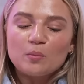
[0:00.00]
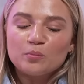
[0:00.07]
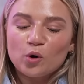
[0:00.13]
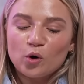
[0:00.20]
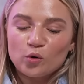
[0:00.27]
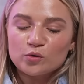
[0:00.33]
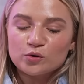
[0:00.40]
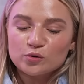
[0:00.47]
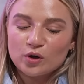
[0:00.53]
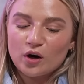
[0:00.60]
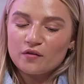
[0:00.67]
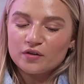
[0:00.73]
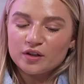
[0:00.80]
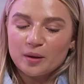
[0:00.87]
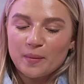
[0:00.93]
but also
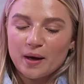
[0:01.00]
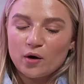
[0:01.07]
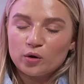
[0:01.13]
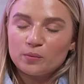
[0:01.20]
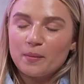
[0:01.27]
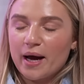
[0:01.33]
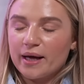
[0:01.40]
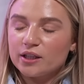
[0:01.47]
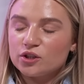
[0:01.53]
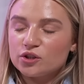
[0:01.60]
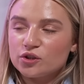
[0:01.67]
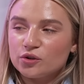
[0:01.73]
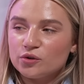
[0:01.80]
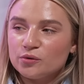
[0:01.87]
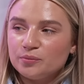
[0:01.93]
covering a bit on marriage
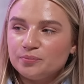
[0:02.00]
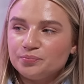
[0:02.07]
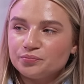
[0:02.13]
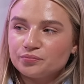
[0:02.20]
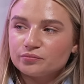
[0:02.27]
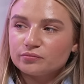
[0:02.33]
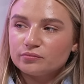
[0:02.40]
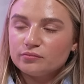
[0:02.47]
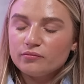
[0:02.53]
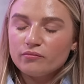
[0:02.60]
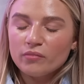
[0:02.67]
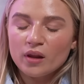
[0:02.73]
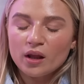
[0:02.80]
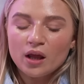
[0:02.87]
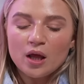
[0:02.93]
too. Yep.
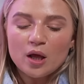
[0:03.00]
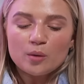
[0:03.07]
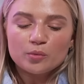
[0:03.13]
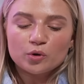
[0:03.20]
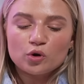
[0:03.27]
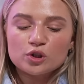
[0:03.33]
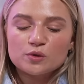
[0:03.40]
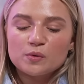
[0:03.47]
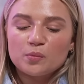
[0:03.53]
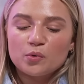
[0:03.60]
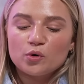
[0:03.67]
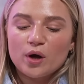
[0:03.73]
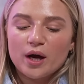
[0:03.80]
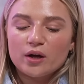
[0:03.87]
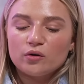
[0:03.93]
Because we
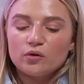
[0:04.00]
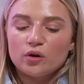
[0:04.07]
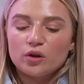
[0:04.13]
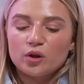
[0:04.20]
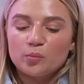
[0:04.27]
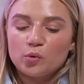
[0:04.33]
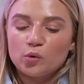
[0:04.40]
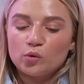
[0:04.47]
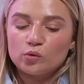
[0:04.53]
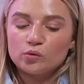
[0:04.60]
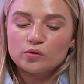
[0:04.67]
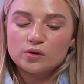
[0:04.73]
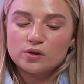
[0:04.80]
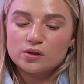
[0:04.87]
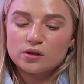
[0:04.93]
put out the
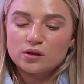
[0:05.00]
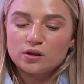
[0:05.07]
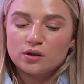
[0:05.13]
polls